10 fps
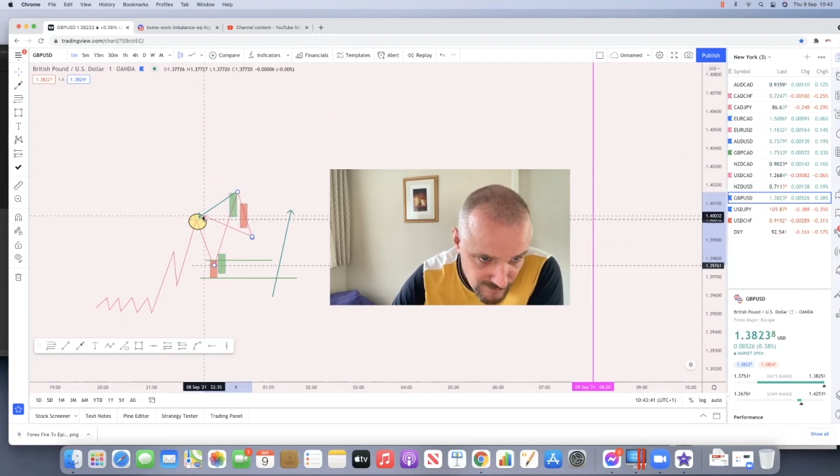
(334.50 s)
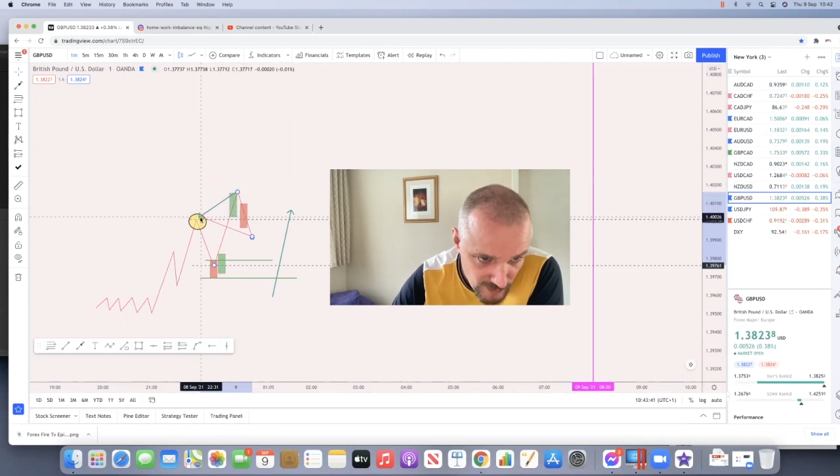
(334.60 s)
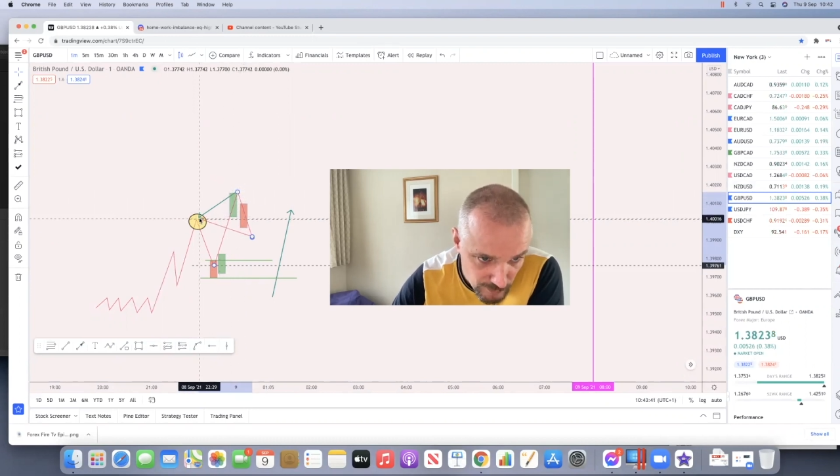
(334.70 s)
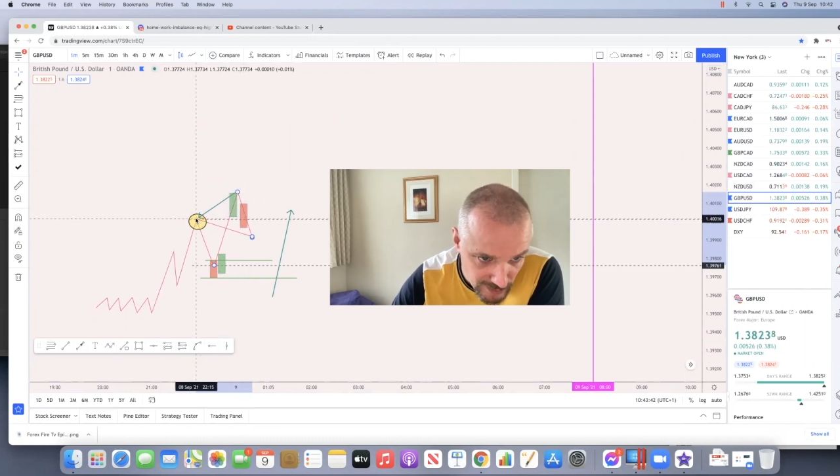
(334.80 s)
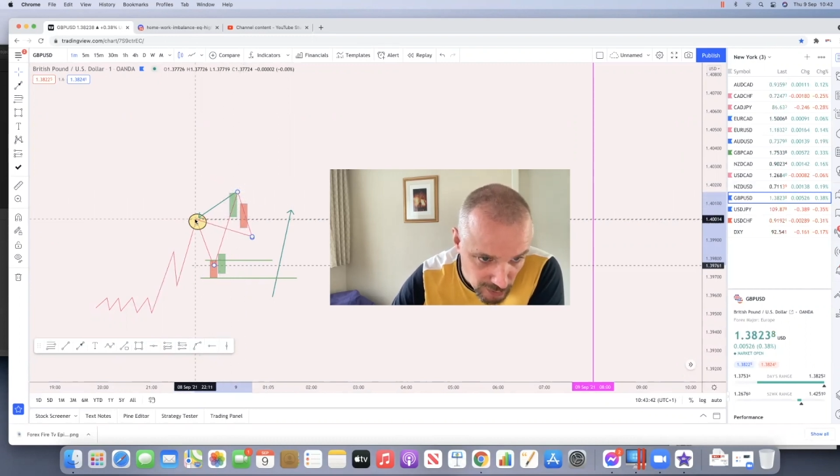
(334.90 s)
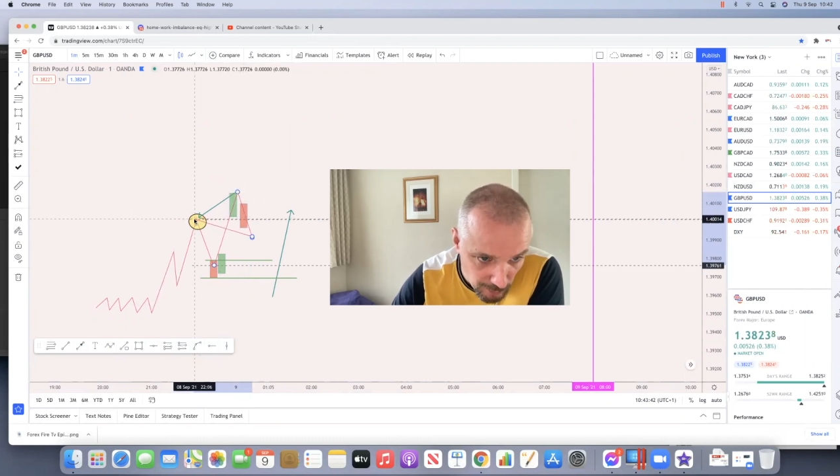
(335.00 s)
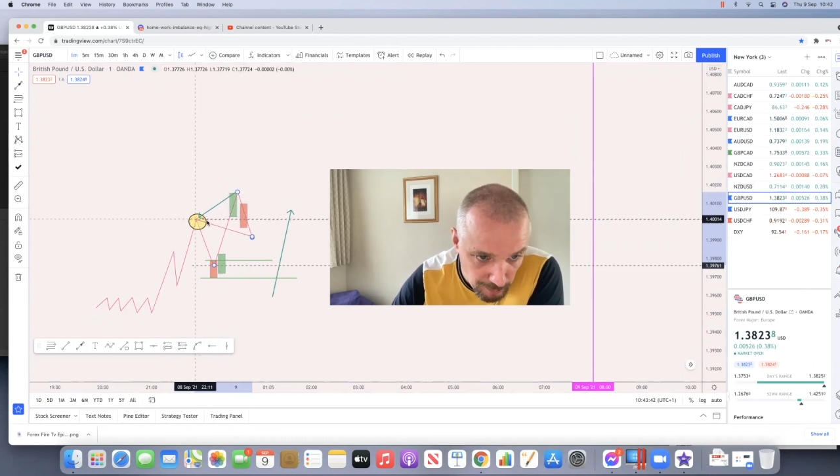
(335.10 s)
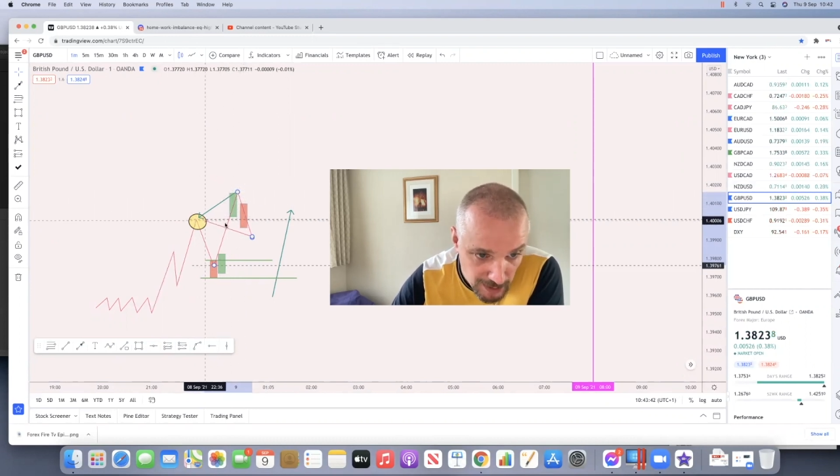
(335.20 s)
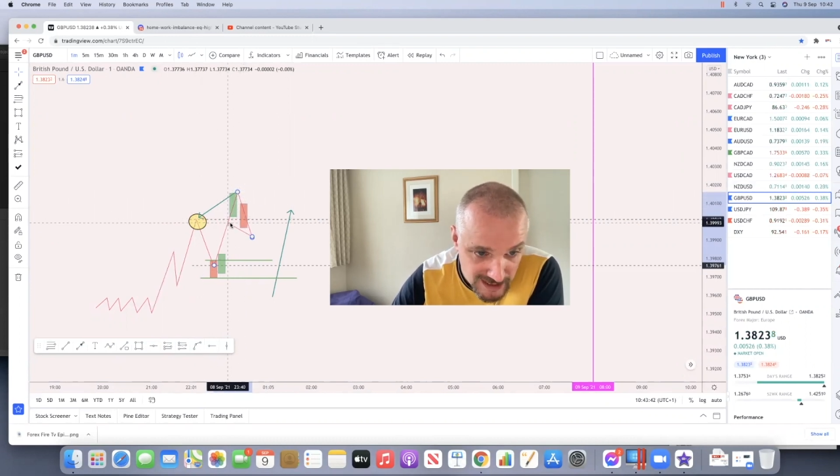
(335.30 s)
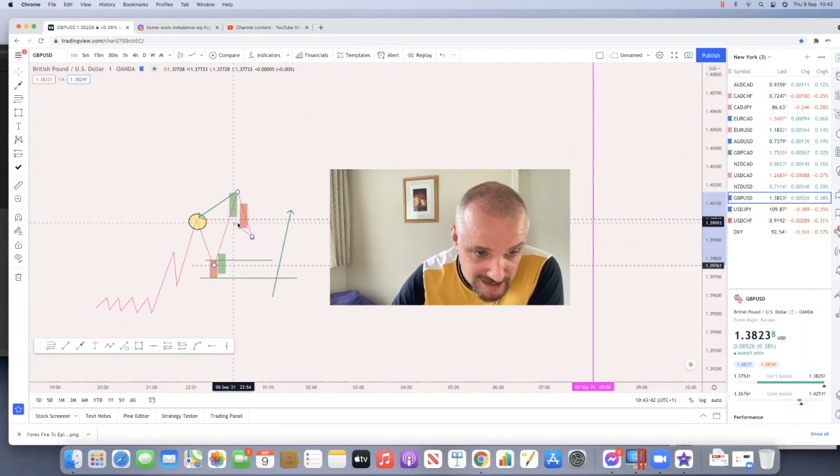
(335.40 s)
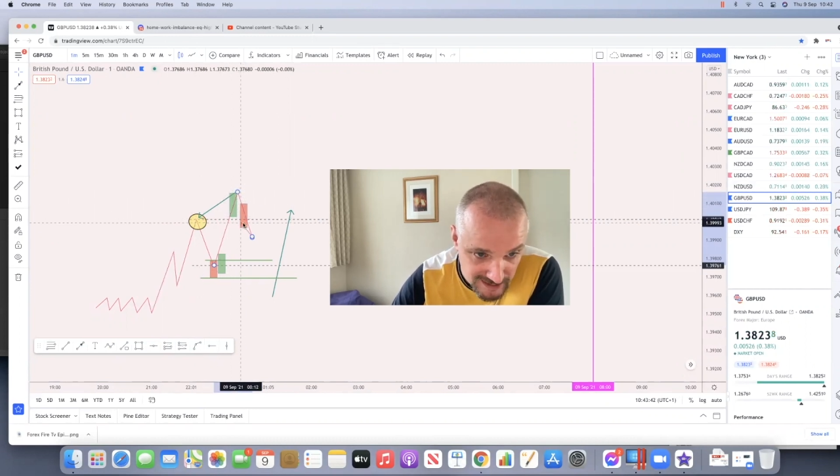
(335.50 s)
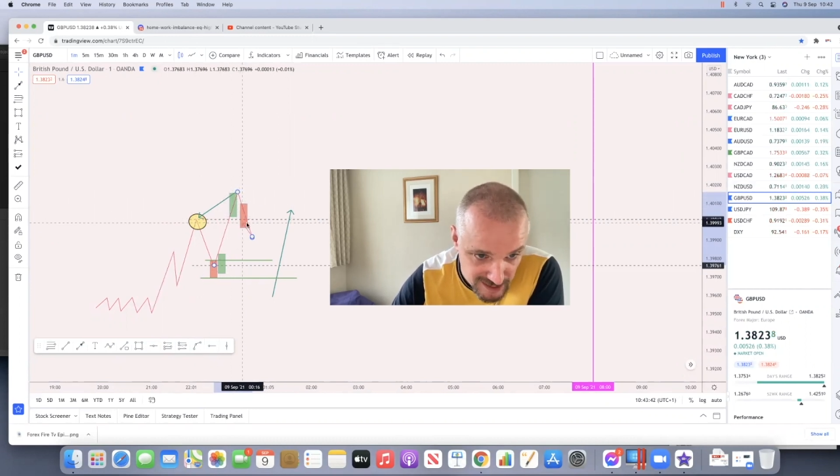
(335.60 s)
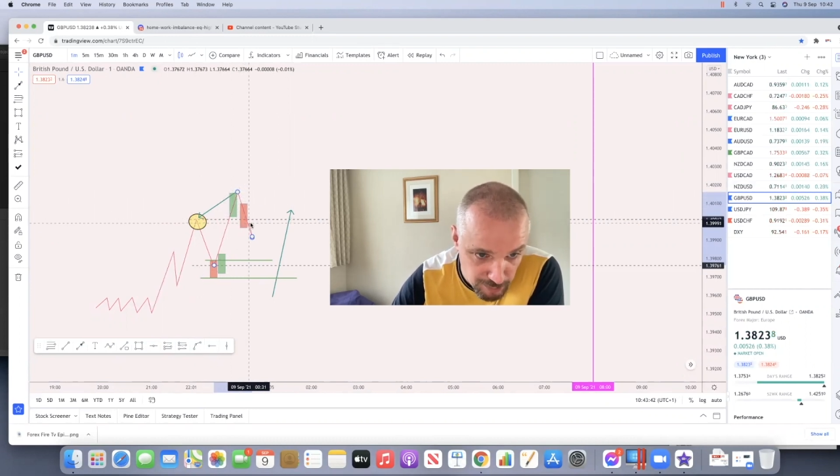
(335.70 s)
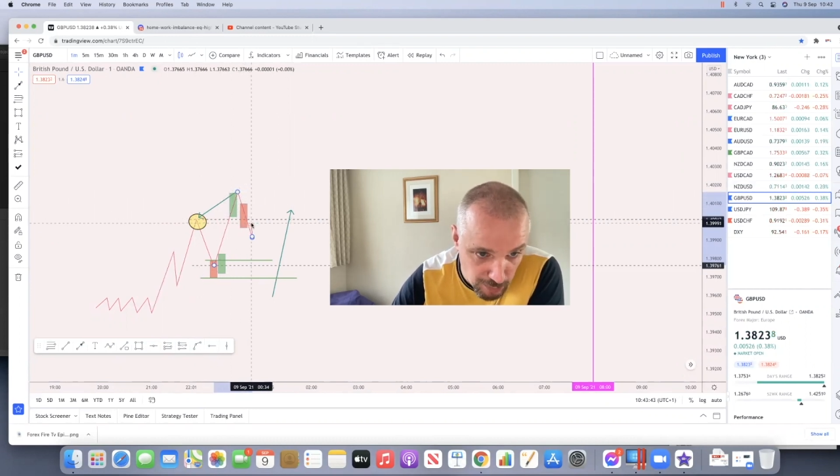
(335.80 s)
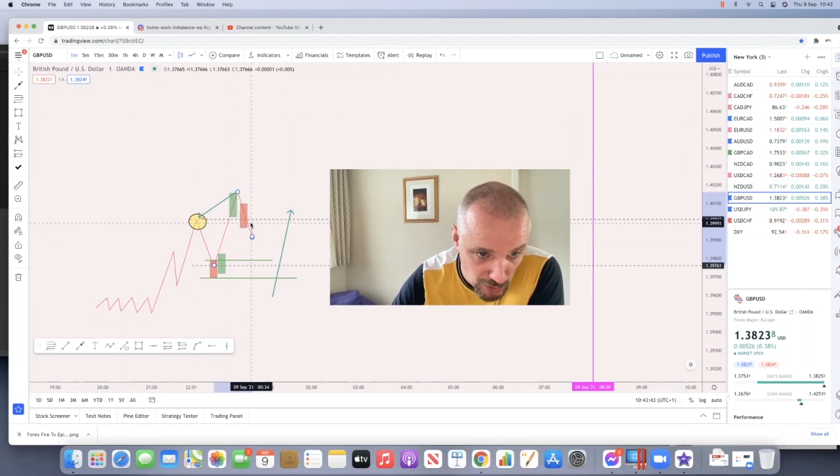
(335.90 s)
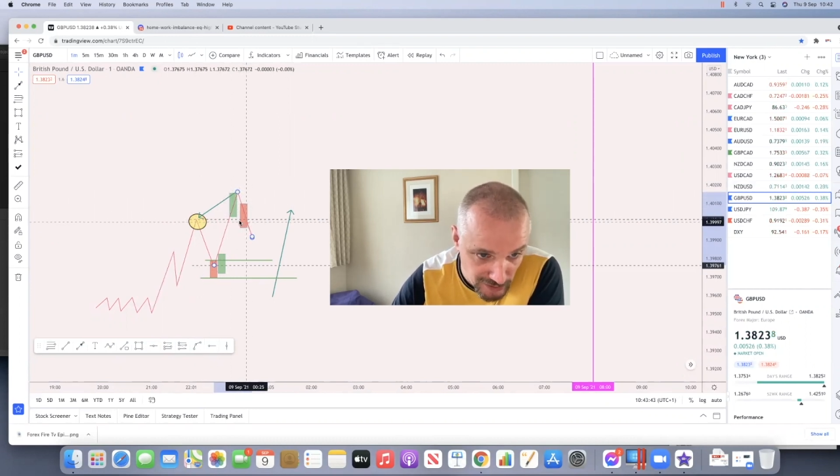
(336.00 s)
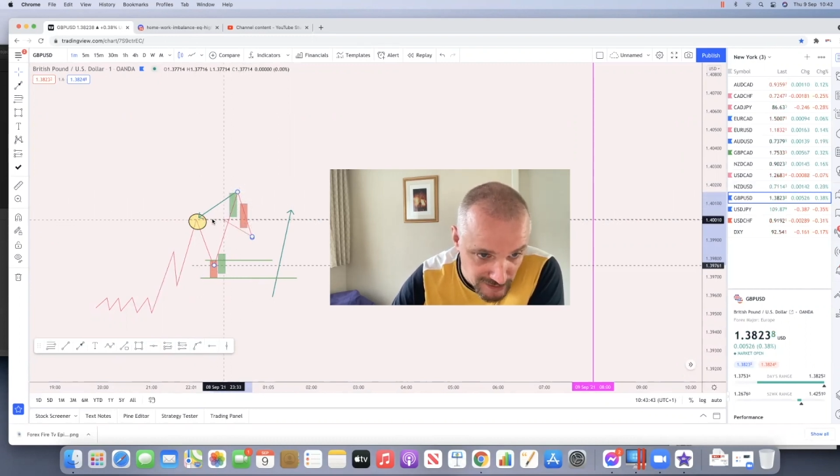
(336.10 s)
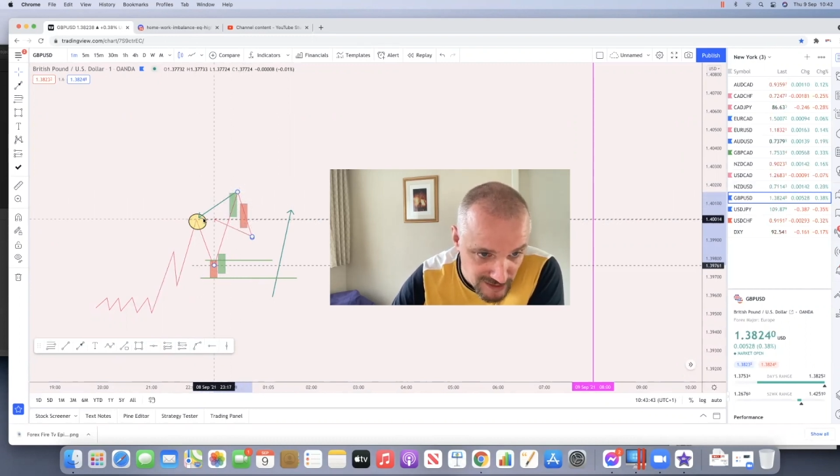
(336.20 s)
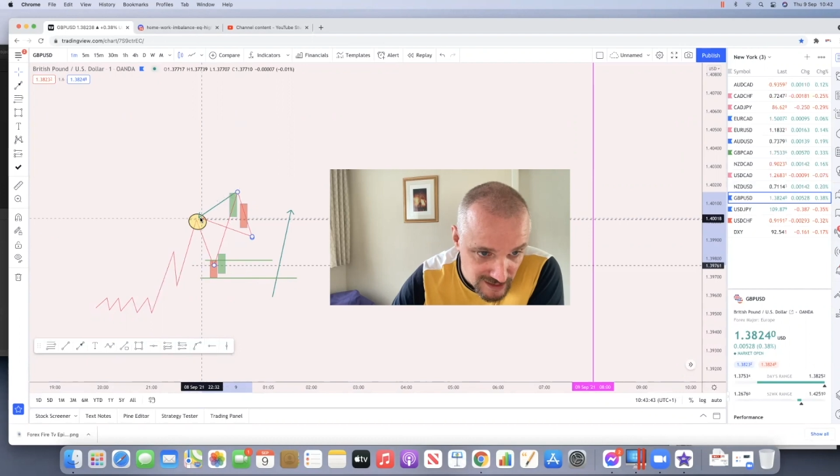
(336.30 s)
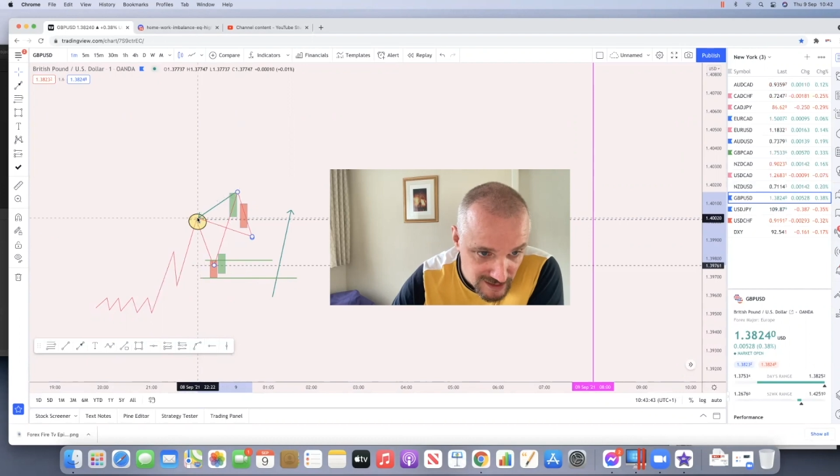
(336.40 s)
we come past this
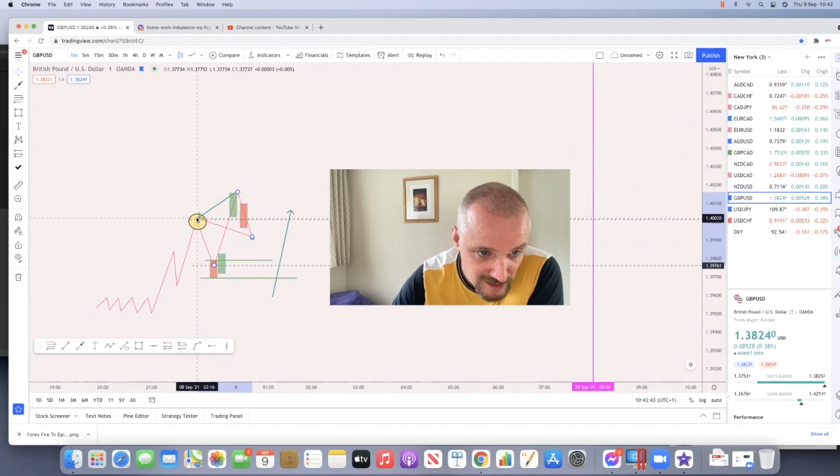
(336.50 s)
point,